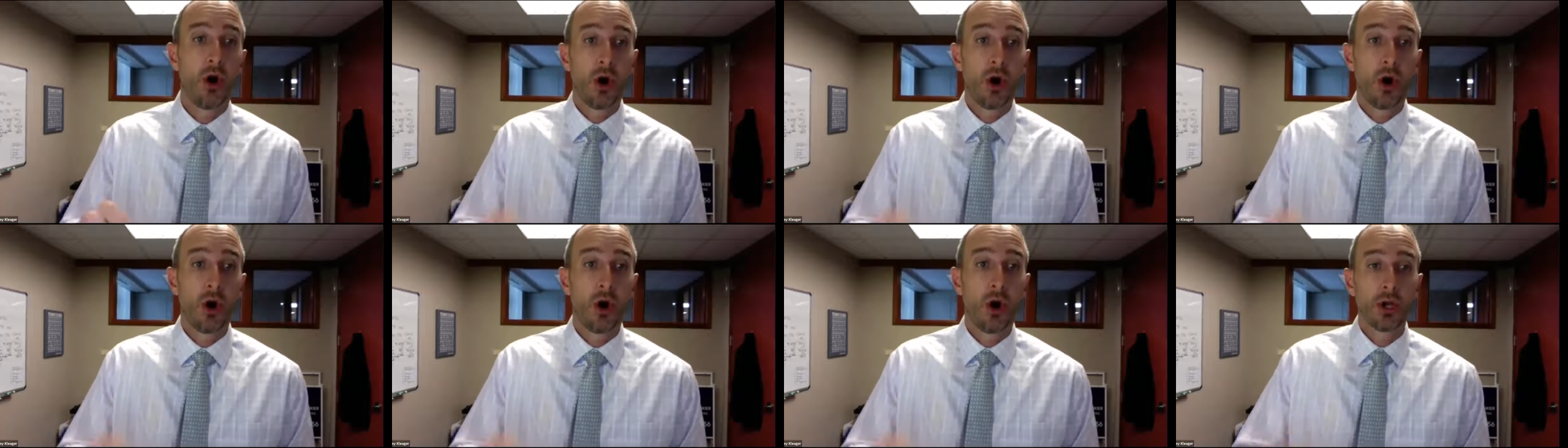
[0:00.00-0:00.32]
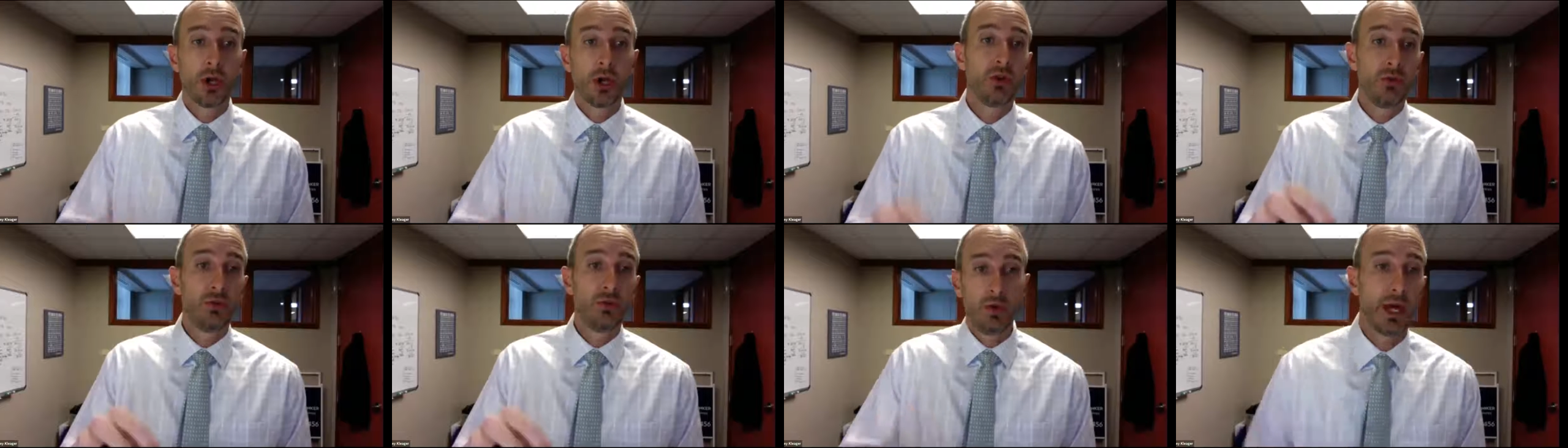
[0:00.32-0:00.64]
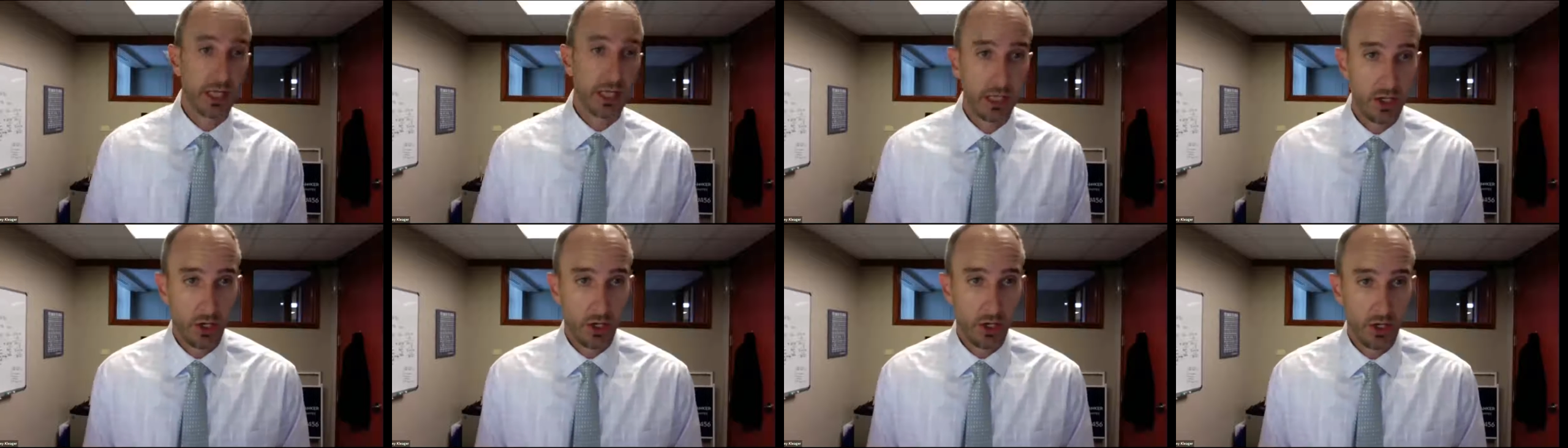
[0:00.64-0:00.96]
Are you
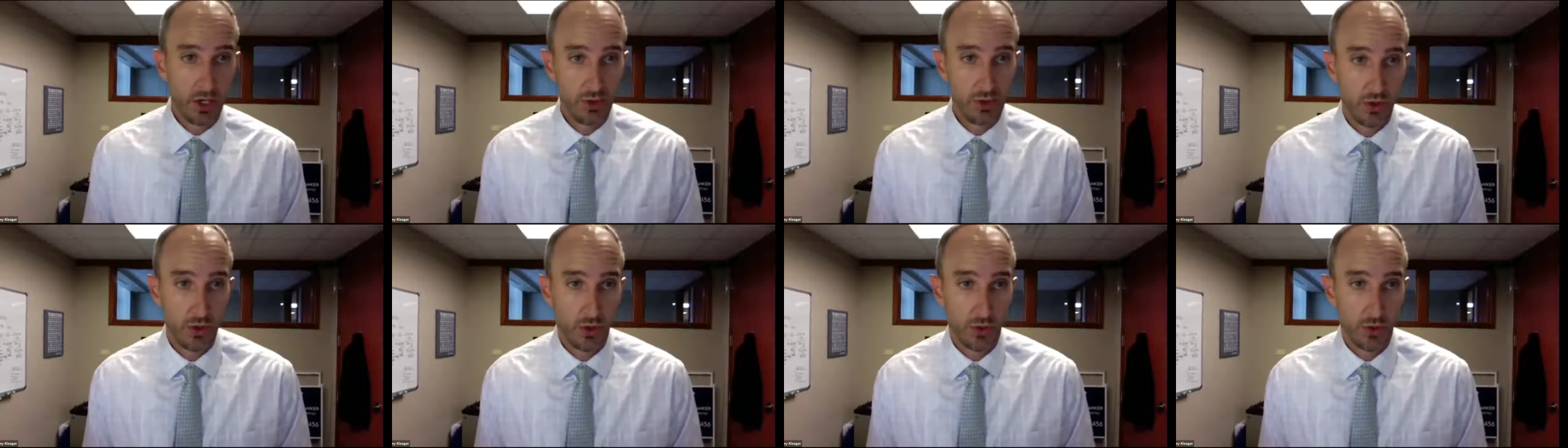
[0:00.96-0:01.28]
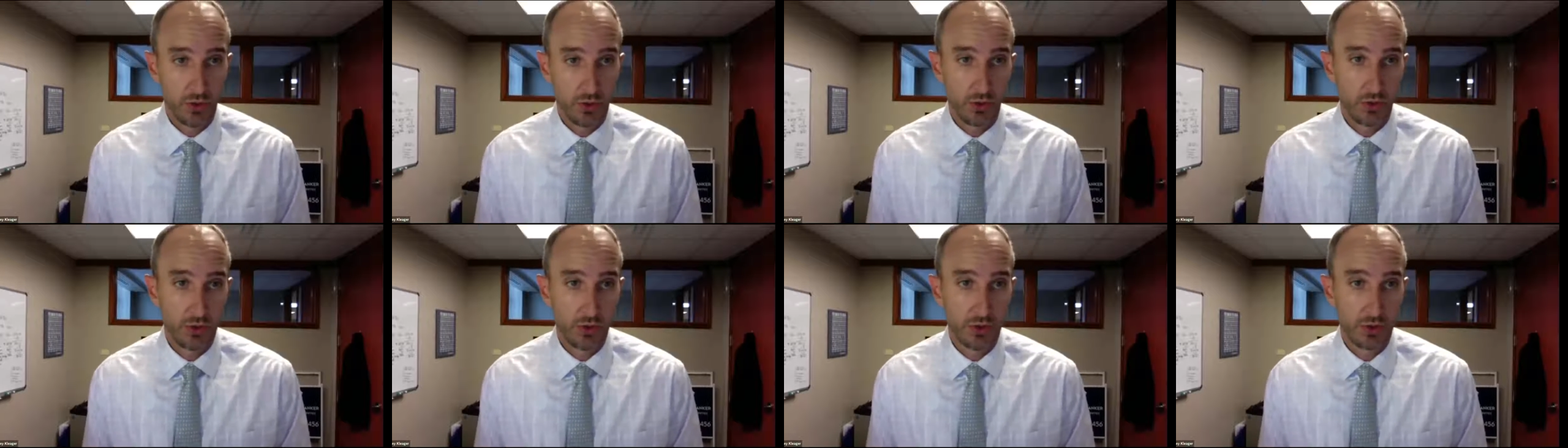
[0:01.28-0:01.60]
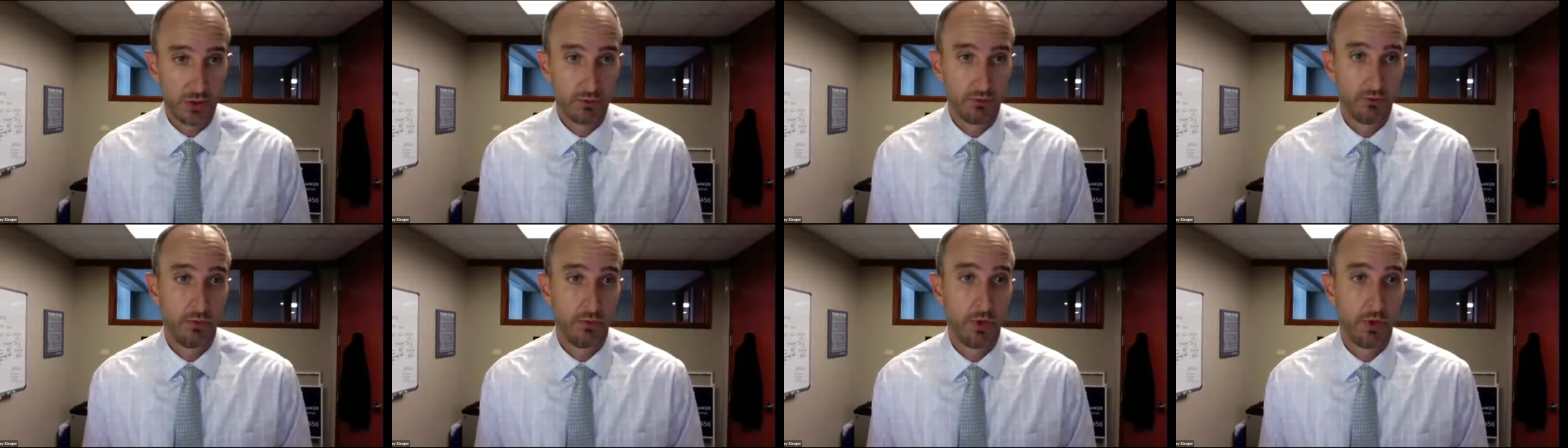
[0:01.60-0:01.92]
knocking on
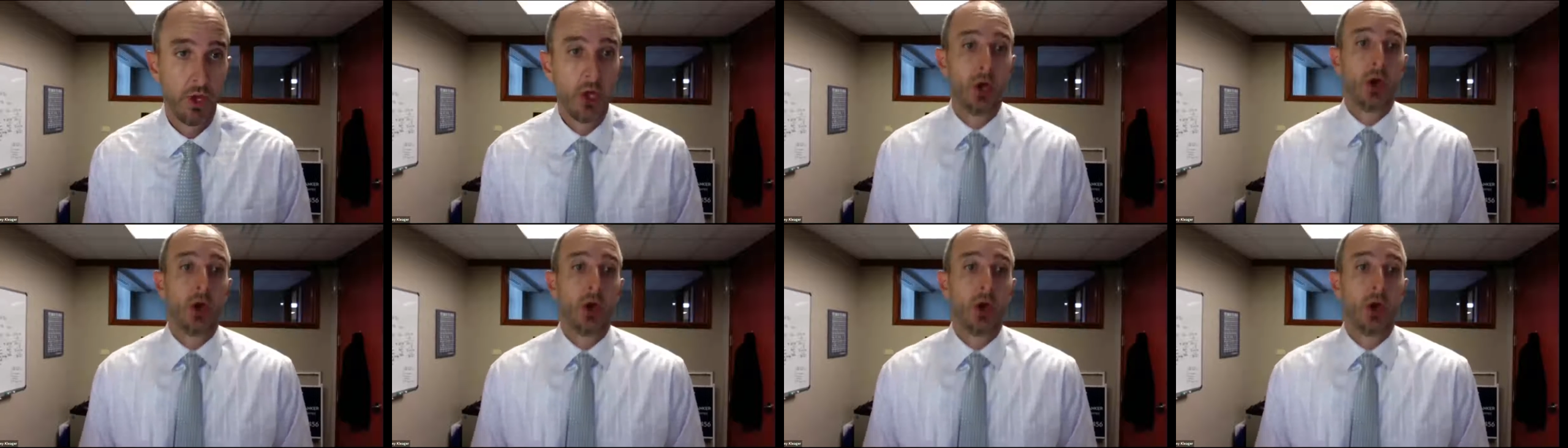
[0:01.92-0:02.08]
doors?